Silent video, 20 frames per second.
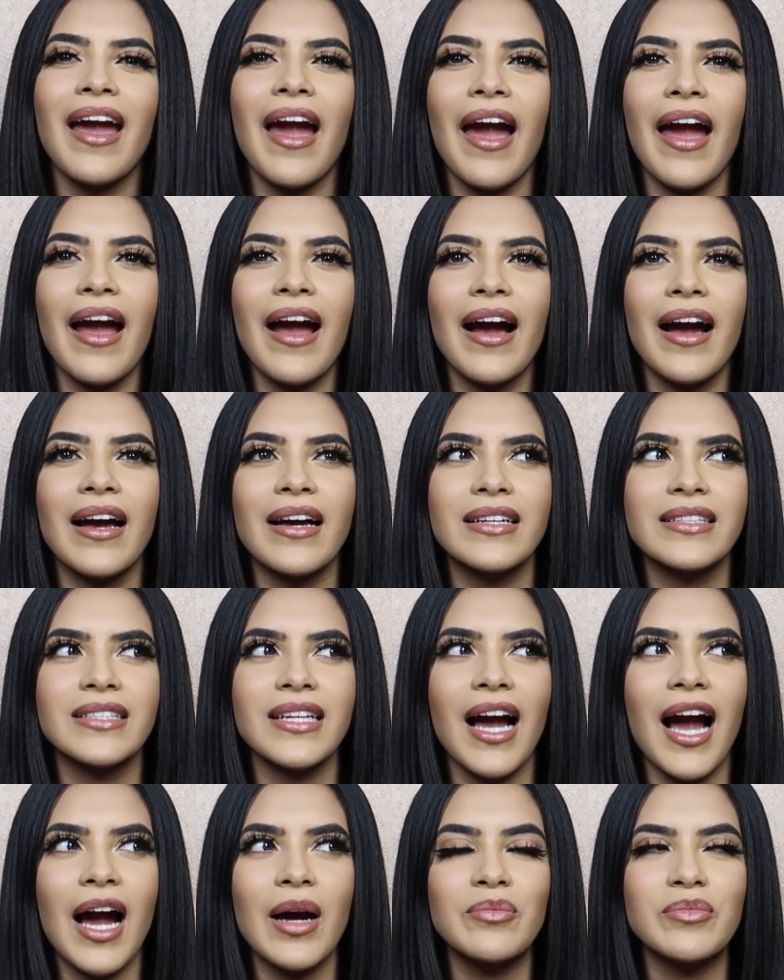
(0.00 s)

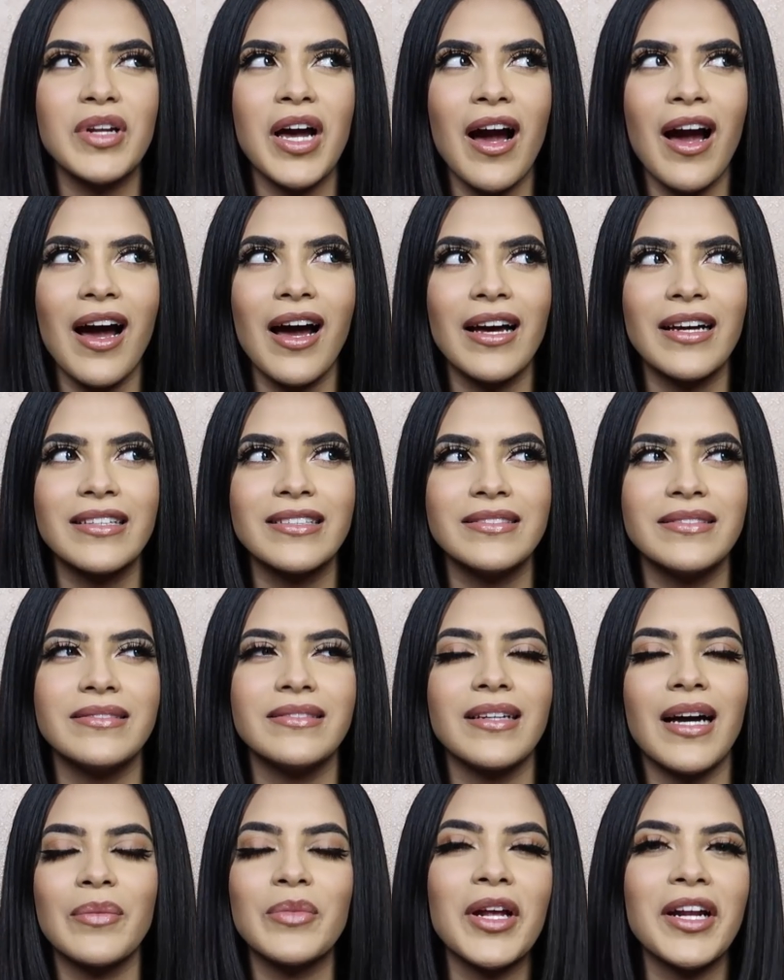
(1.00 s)
and I'm not
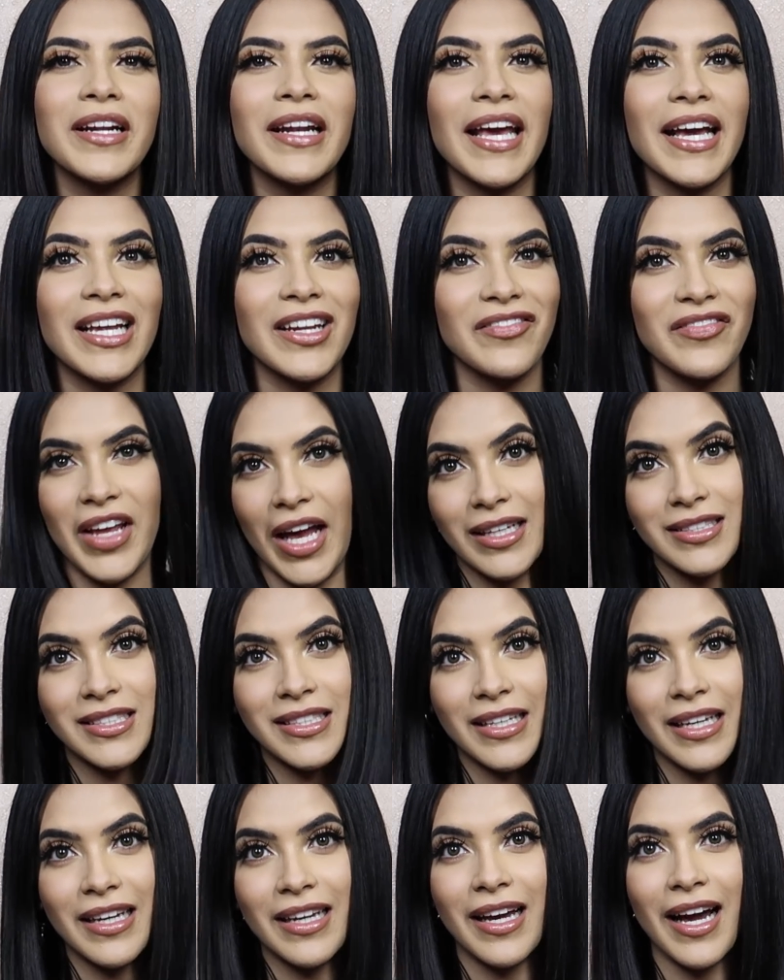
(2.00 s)
a negative
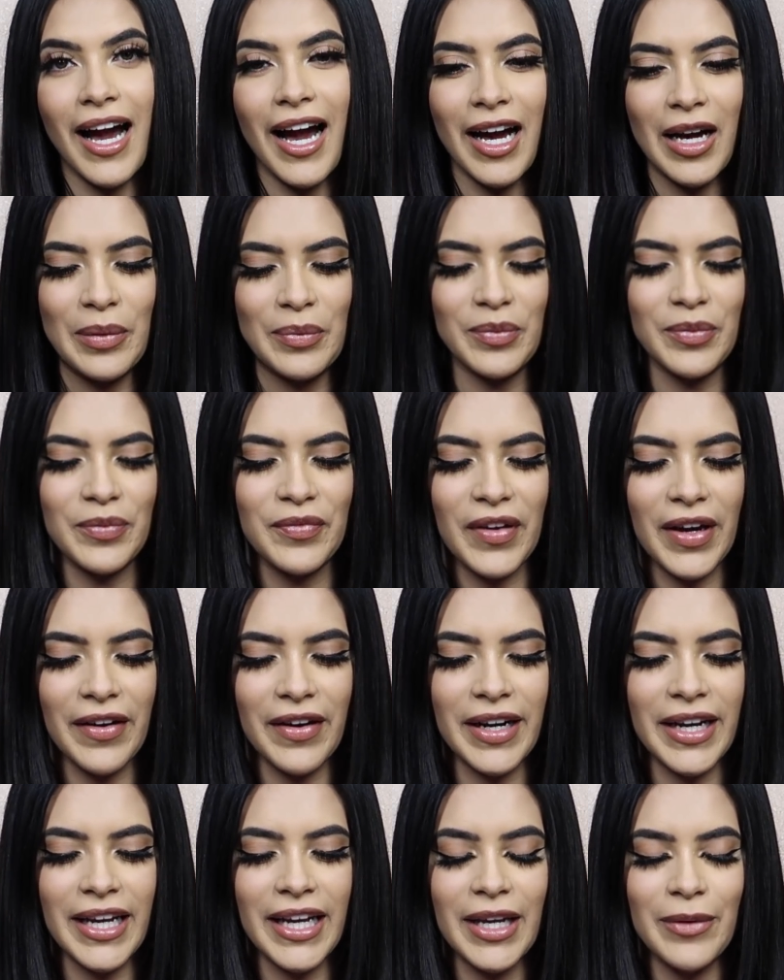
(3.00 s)
Nancy. I'm
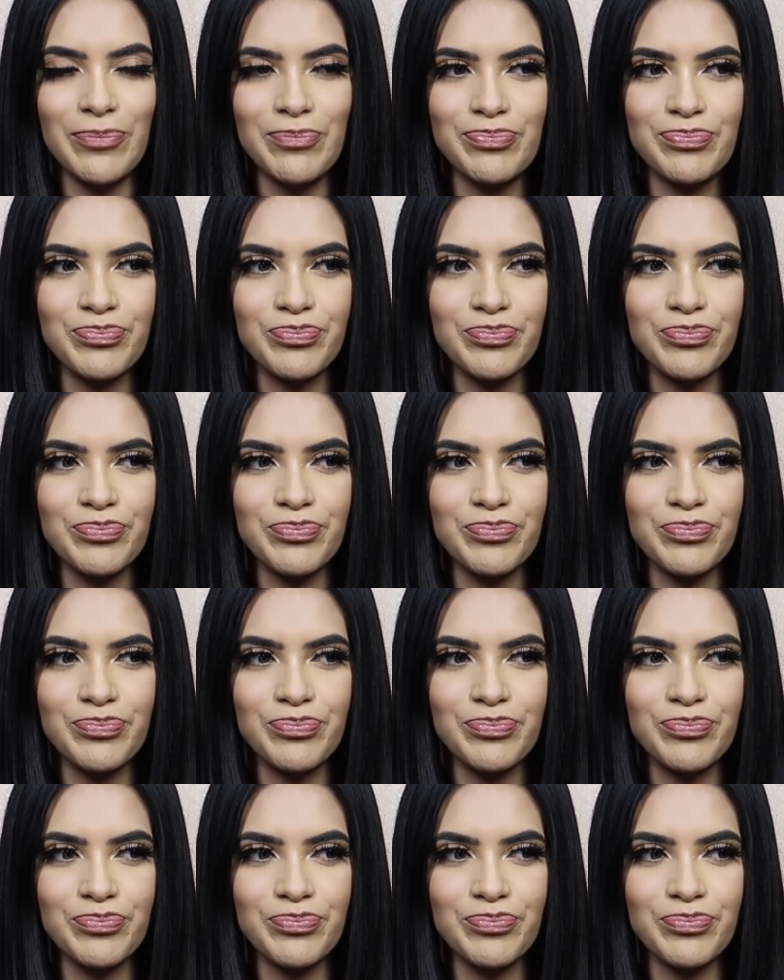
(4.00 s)
very,